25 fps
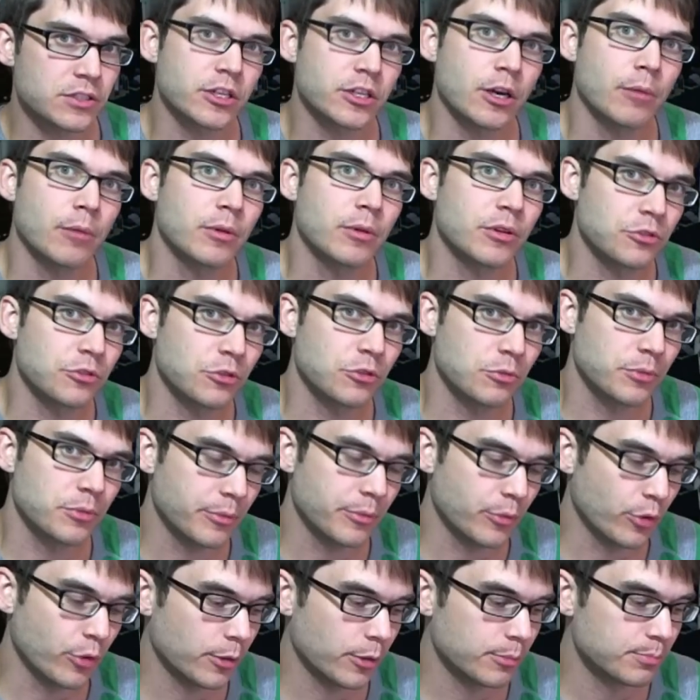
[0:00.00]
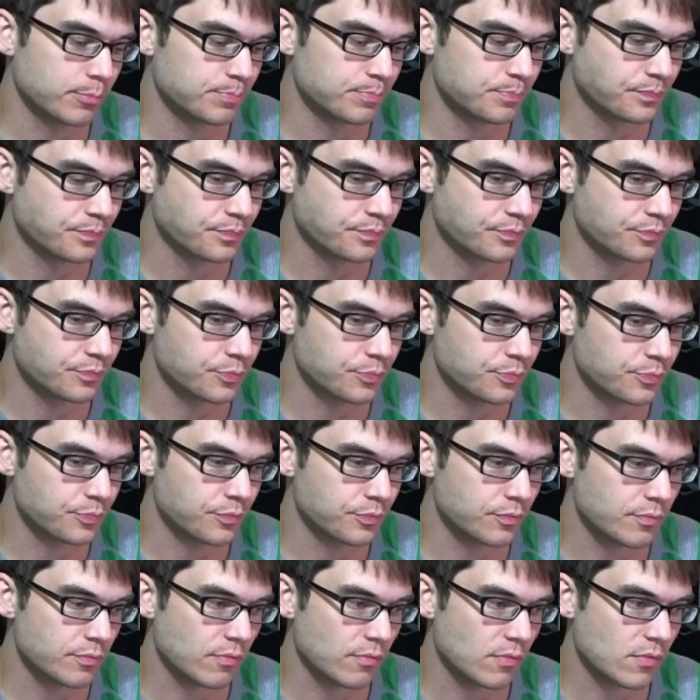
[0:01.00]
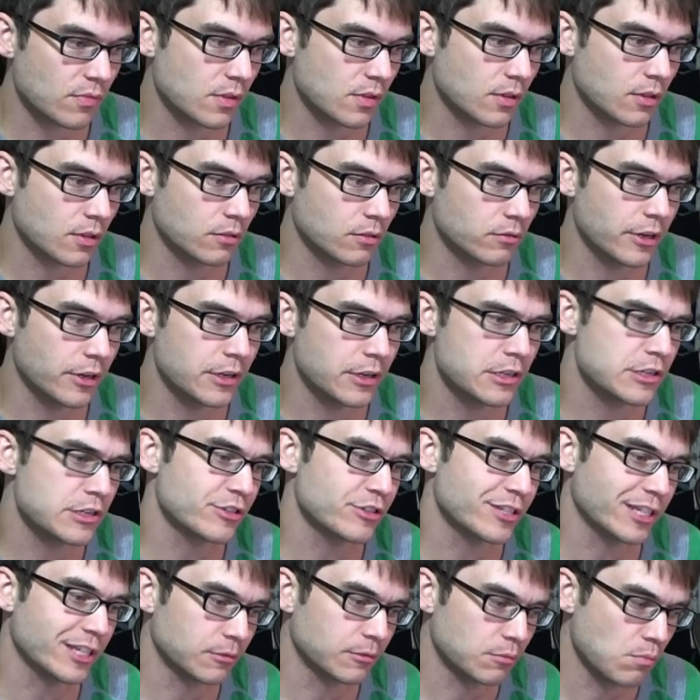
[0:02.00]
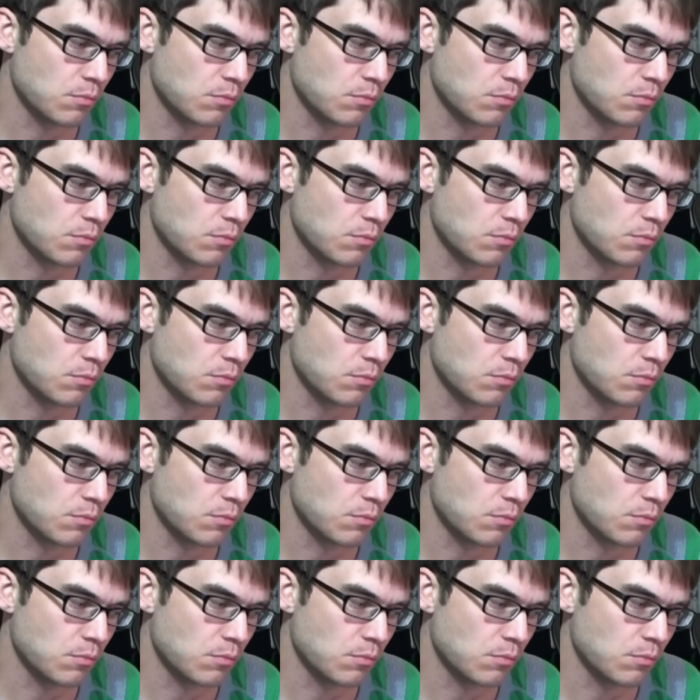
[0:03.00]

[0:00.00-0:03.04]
coming through a bit more. Very interesting.